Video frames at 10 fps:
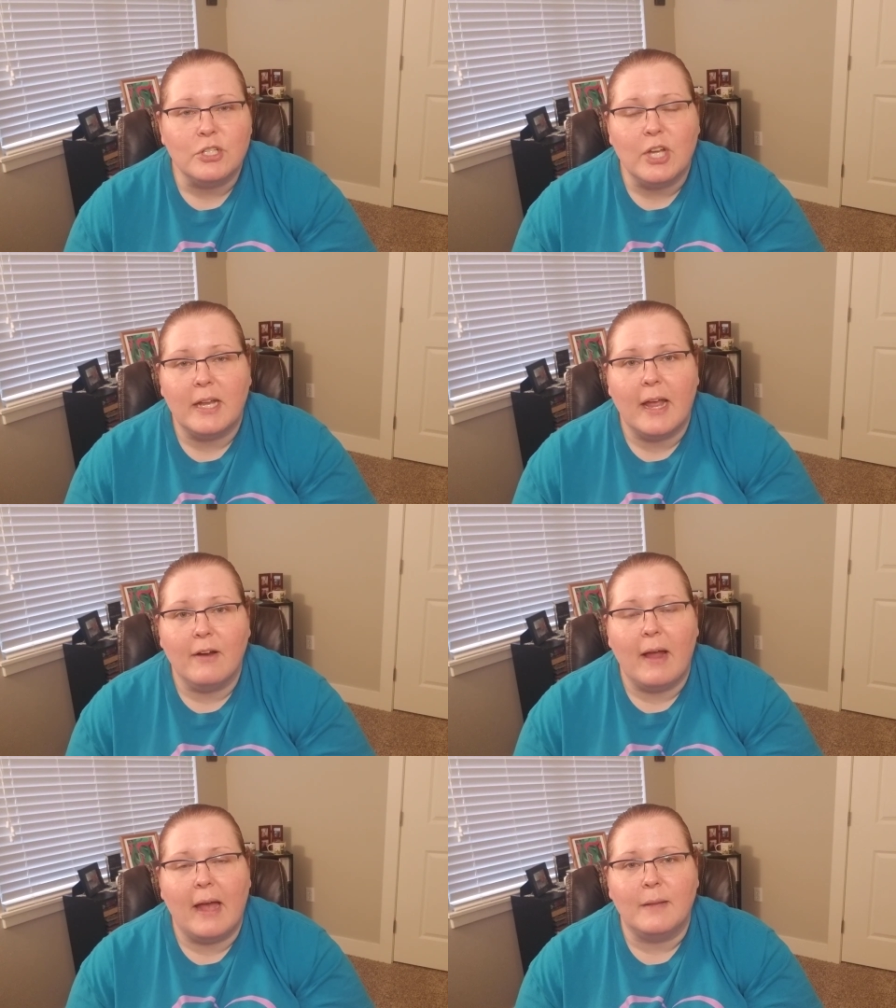Jane
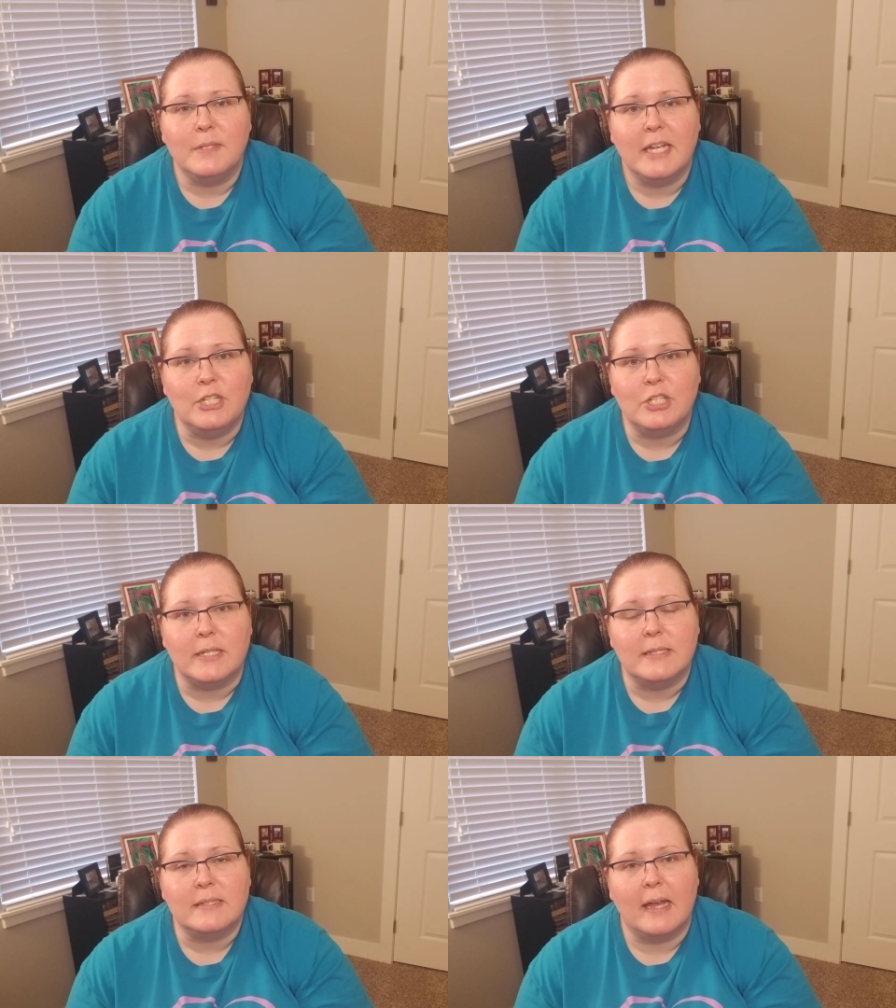Eyre
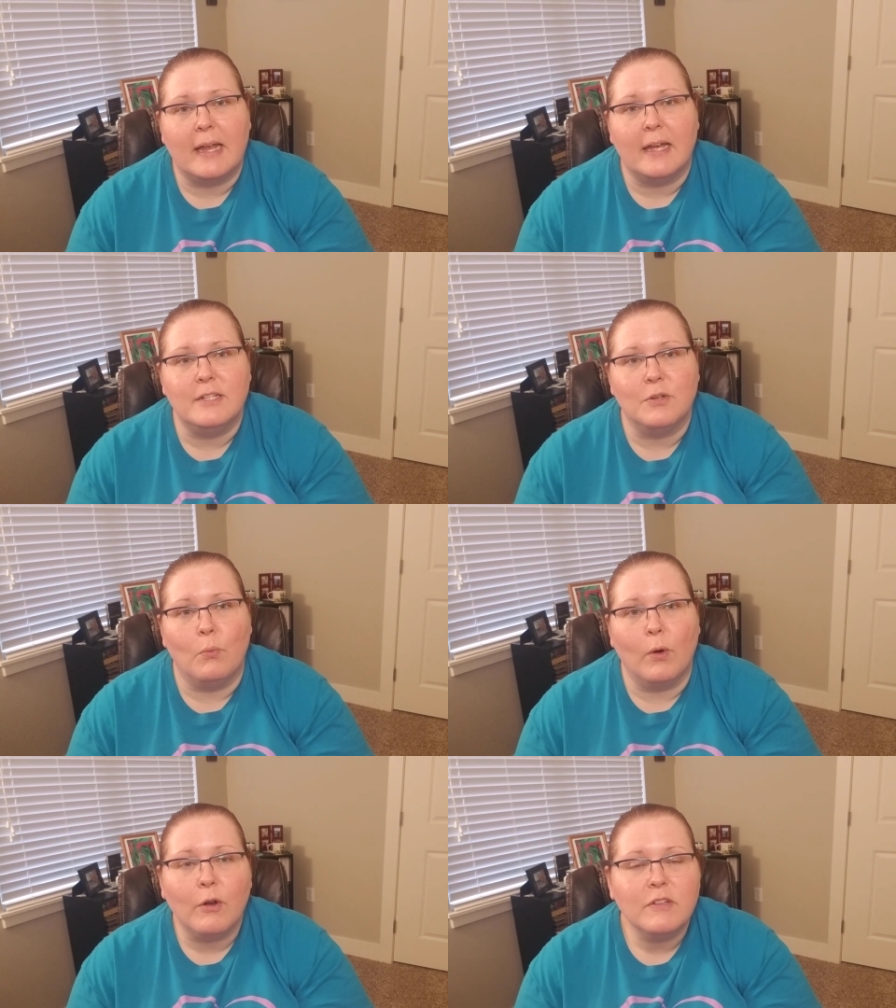adaptations and
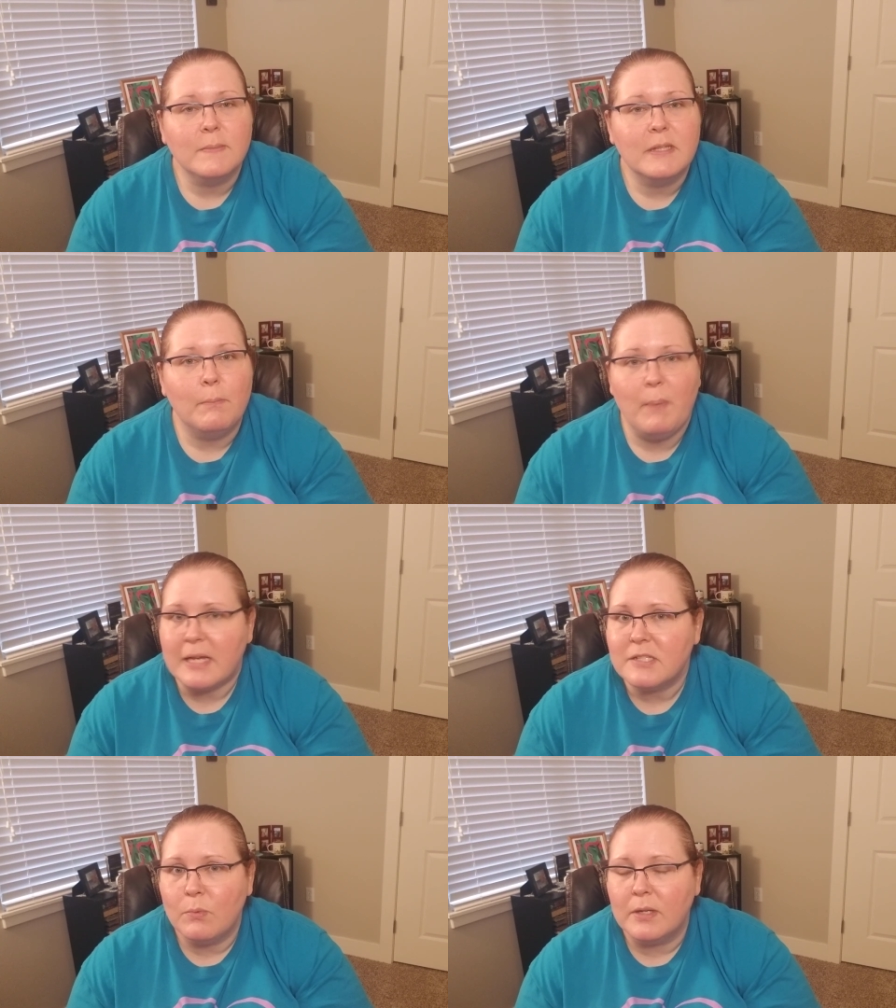what are some of the
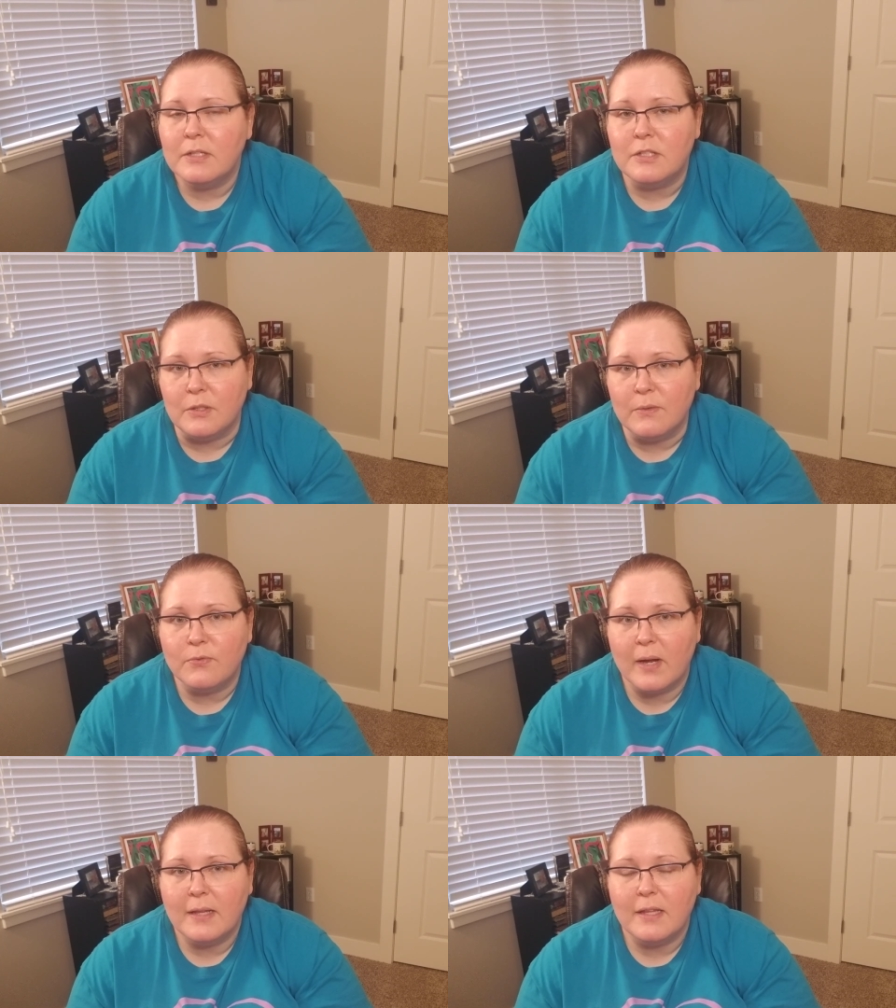best ones
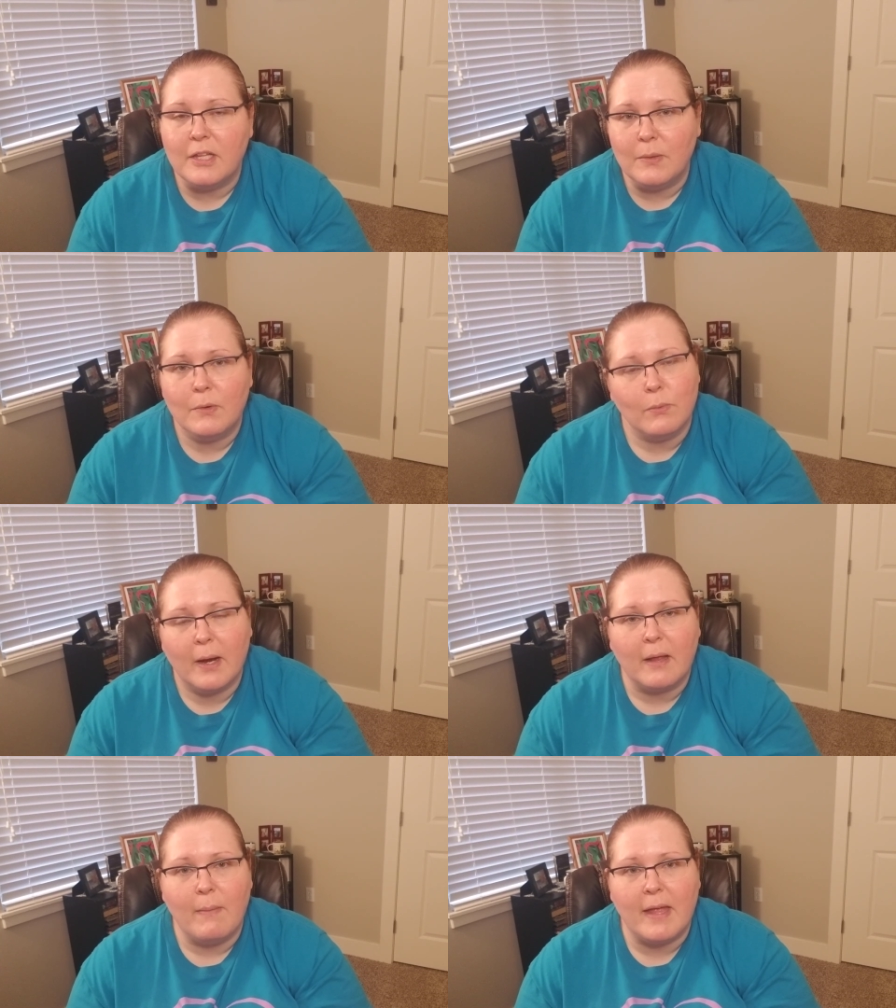you've read that you would
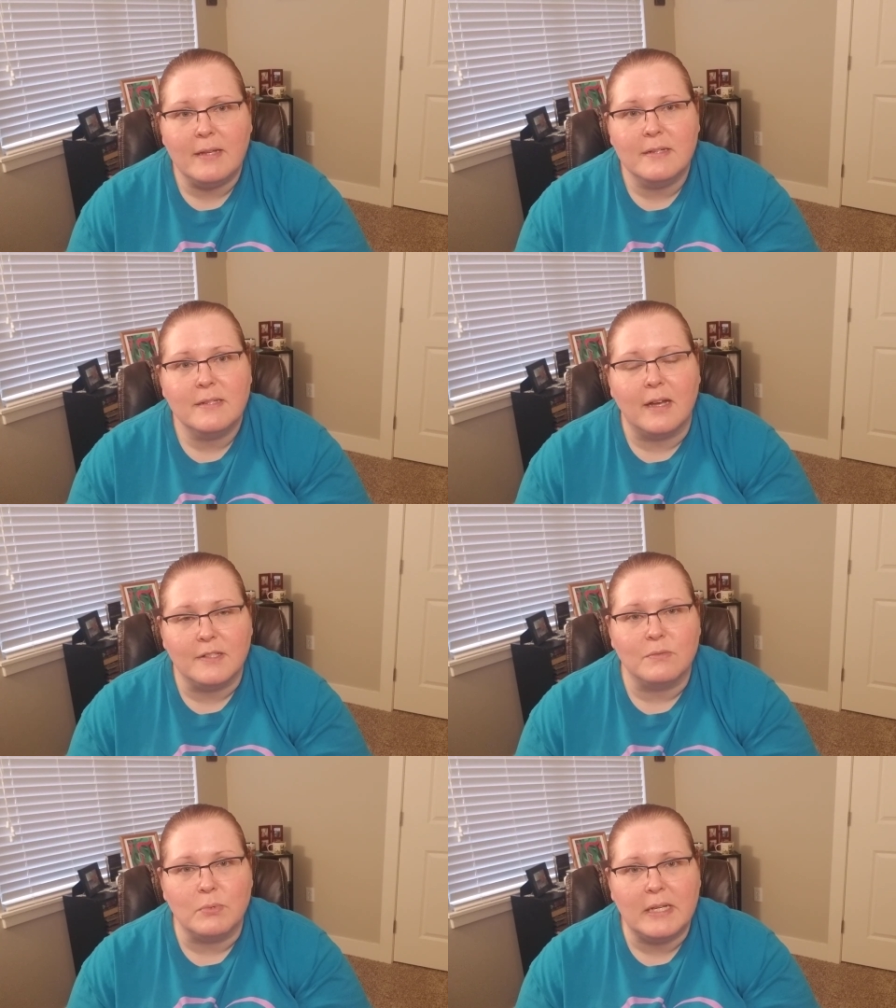recommend
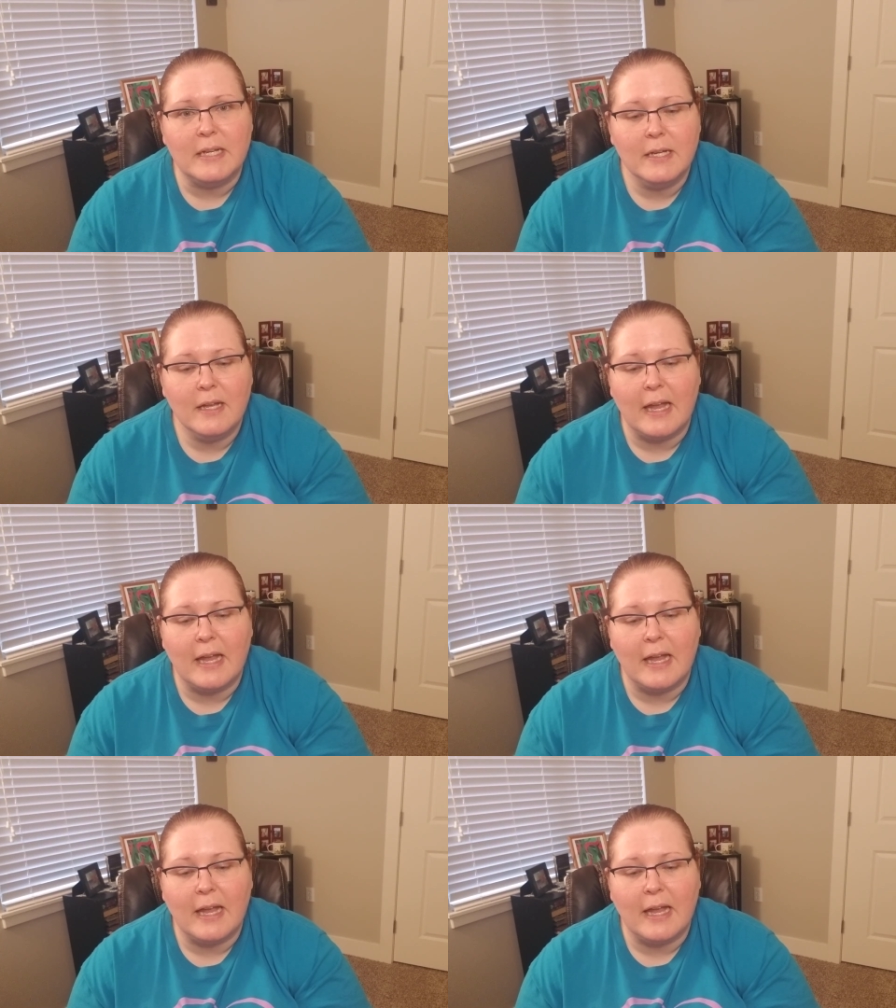us reading.